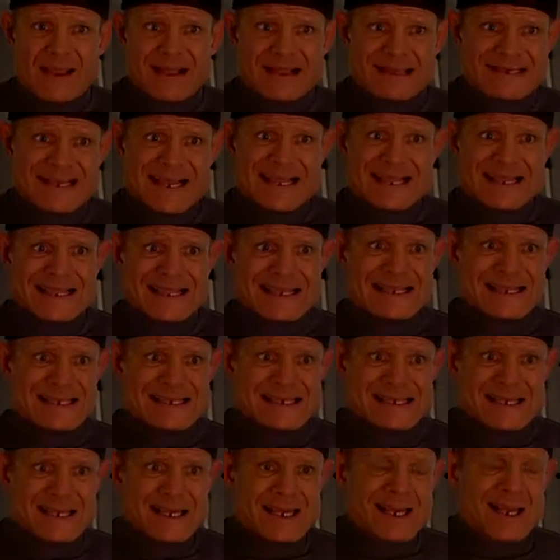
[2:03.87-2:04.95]
It's like
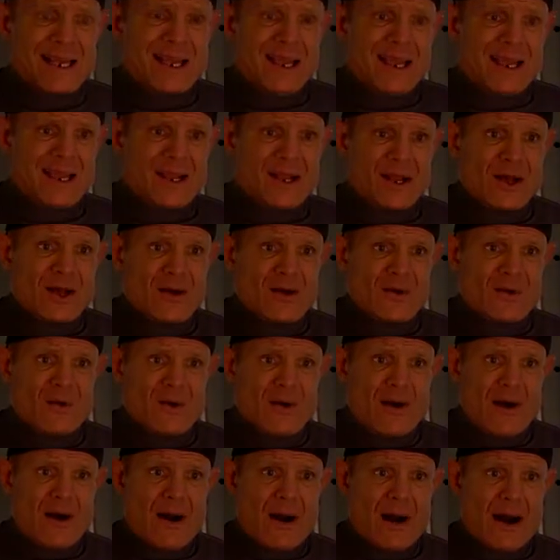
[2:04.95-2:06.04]
this. You know,
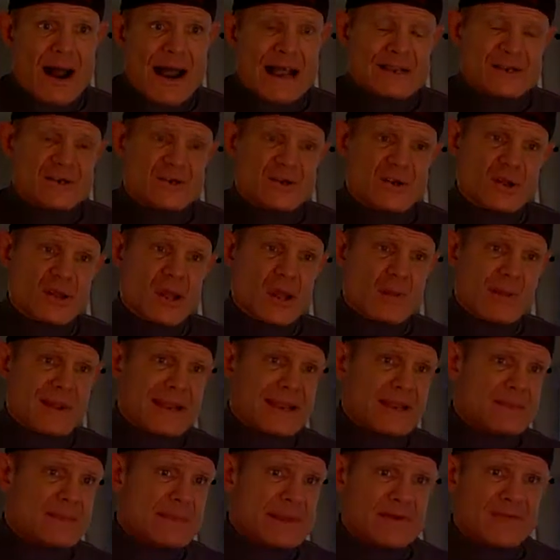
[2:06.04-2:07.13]
I should have come
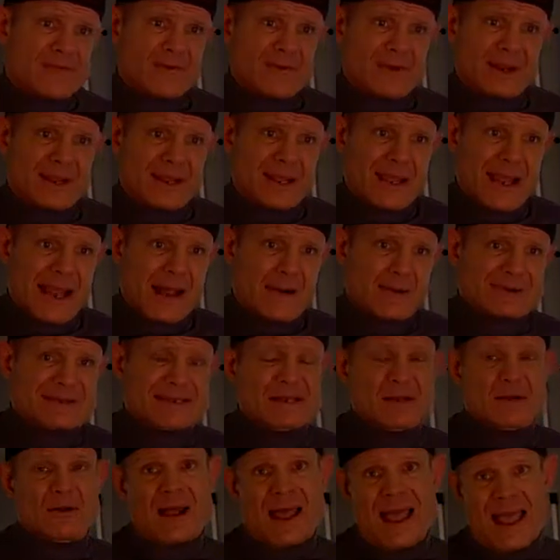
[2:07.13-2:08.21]
at him differently. I was
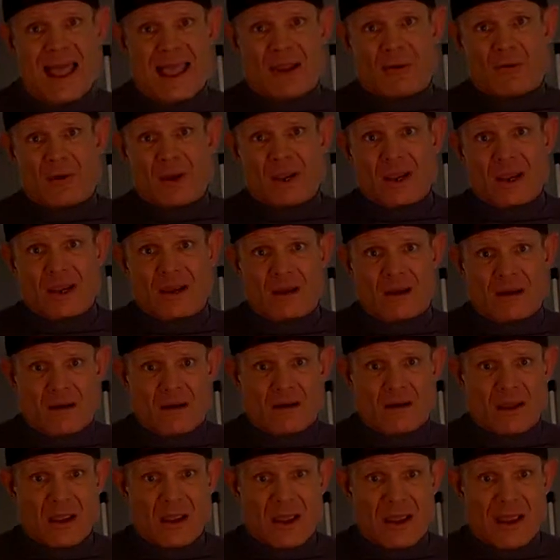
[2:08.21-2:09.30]
a little angry,
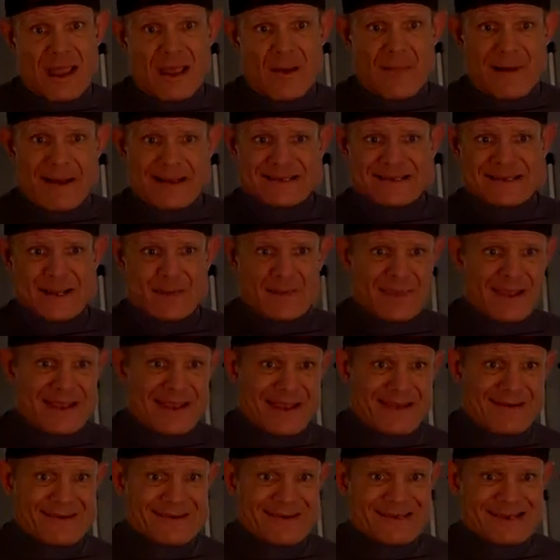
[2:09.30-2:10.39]
okay, about something
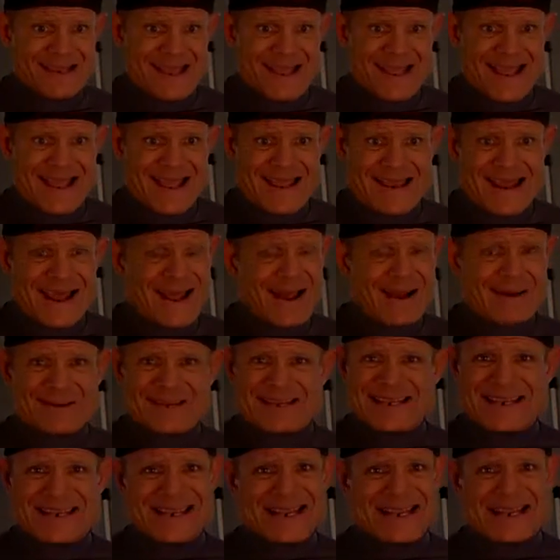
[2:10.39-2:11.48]
else. And I
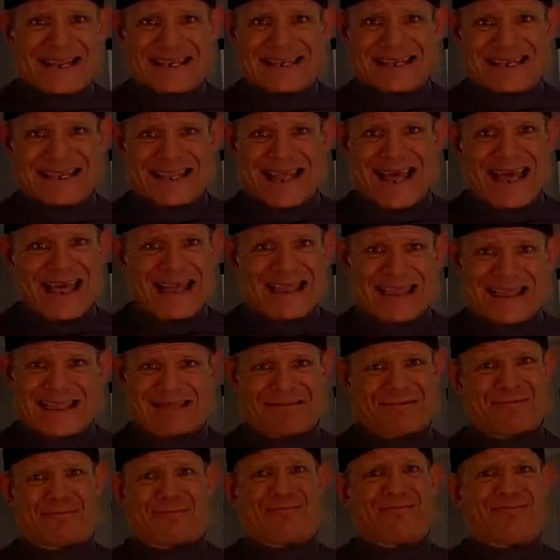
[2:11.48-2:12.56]
didn't intend that.
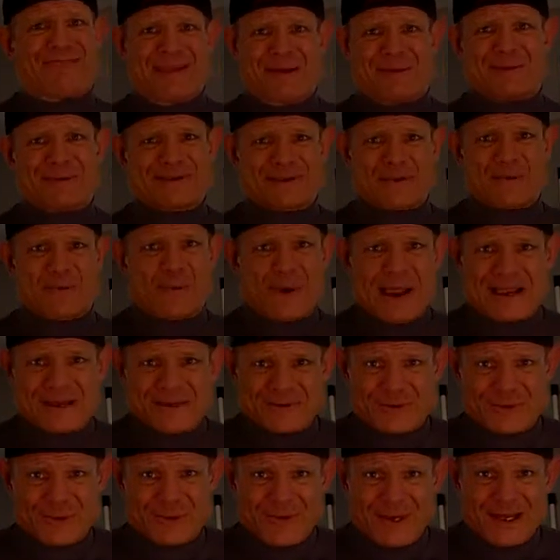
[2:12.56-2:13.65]
It wasn't
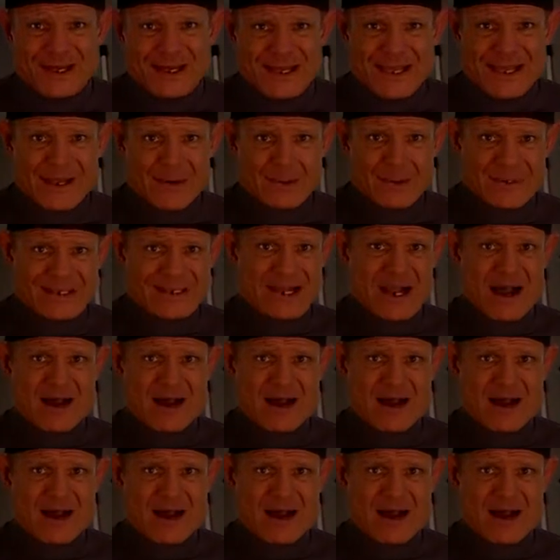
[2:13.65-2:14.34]
racial. It was